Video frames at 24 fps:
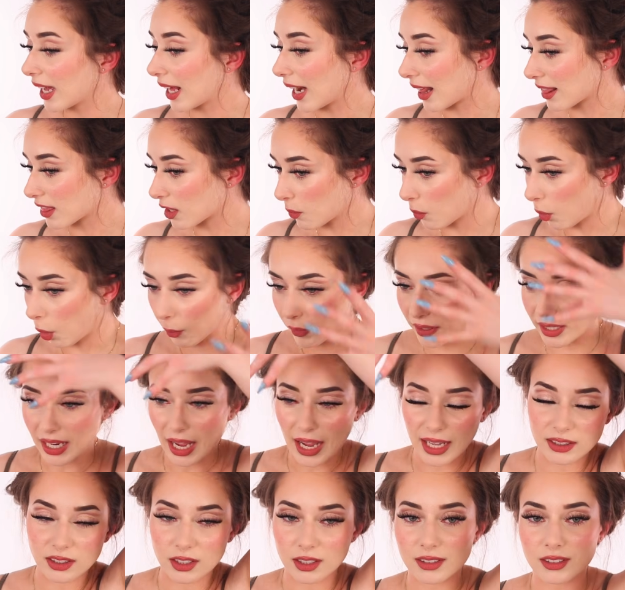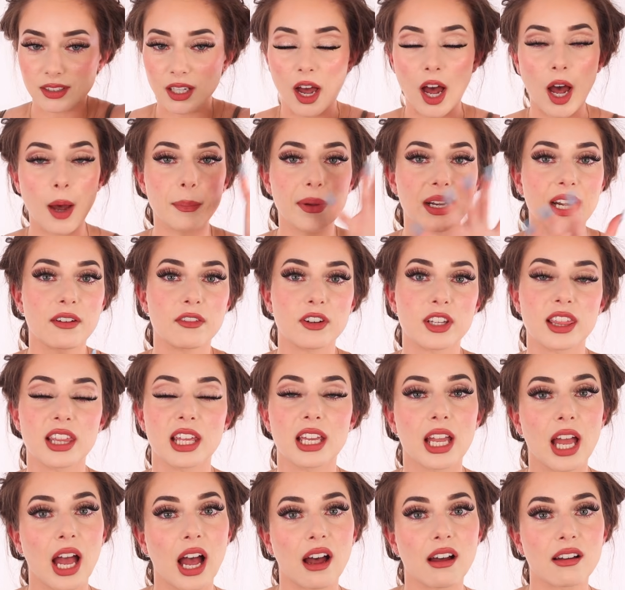And at the moment, at the top and
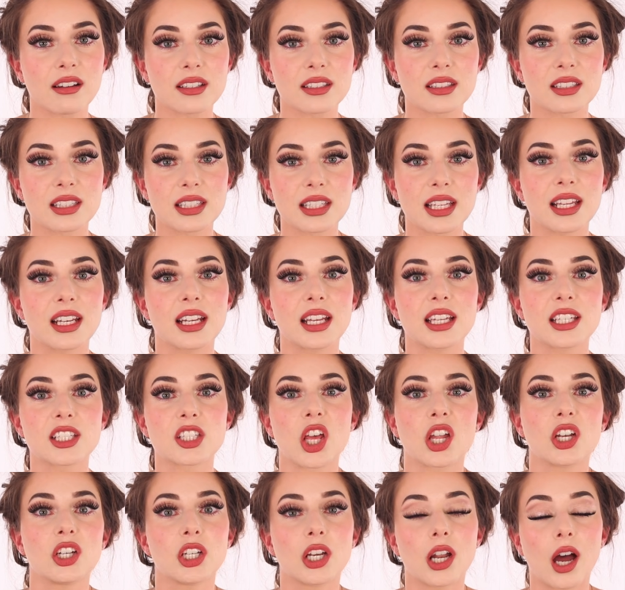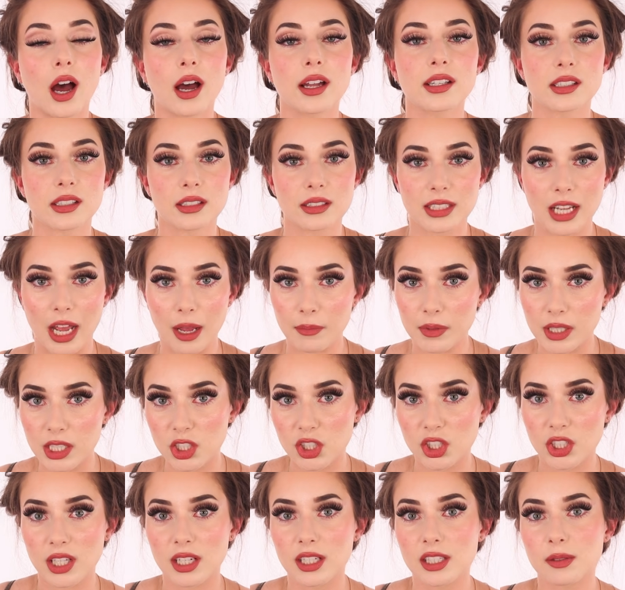everything else, it is not
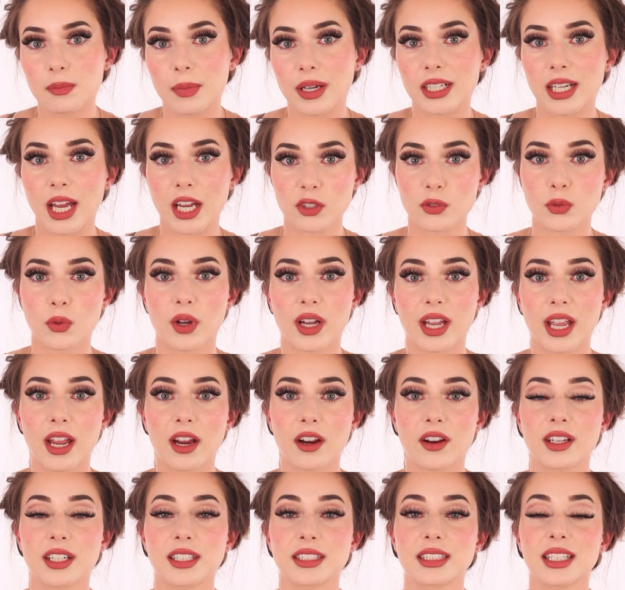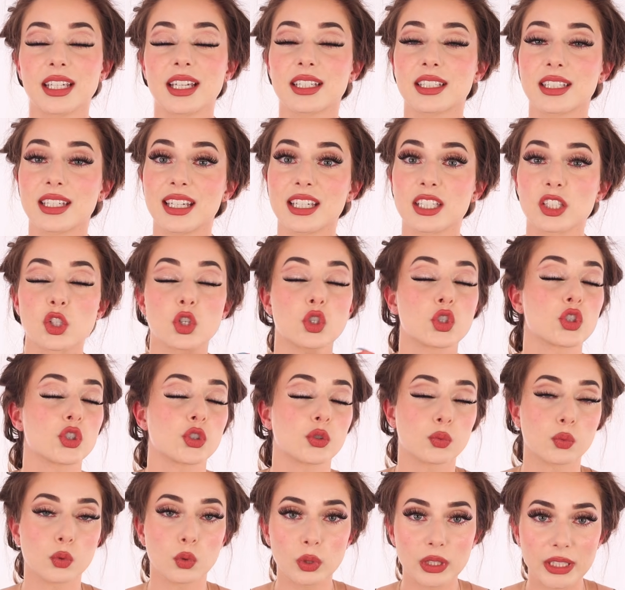damaged. It is my natural hair and it is
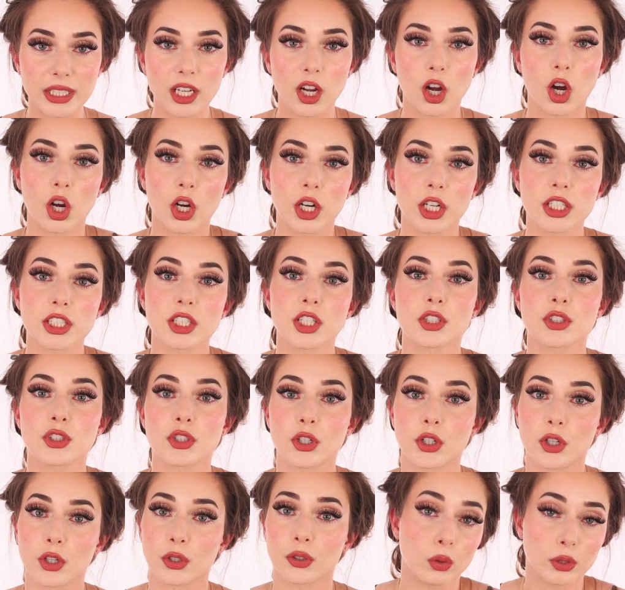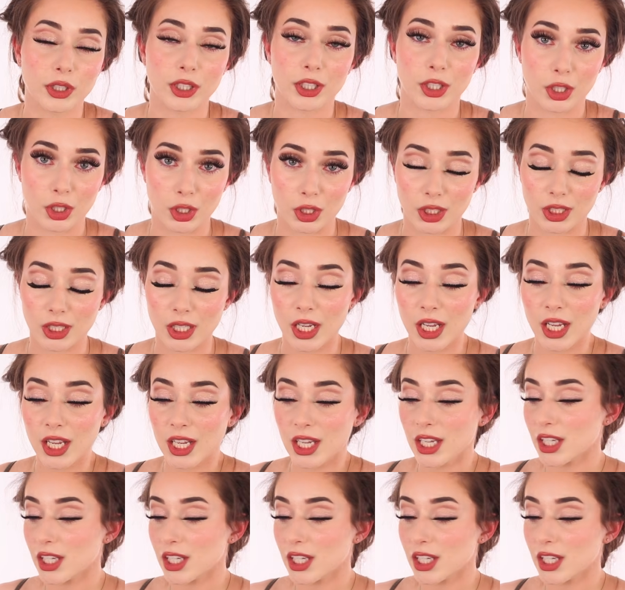truly hard to hold a curl.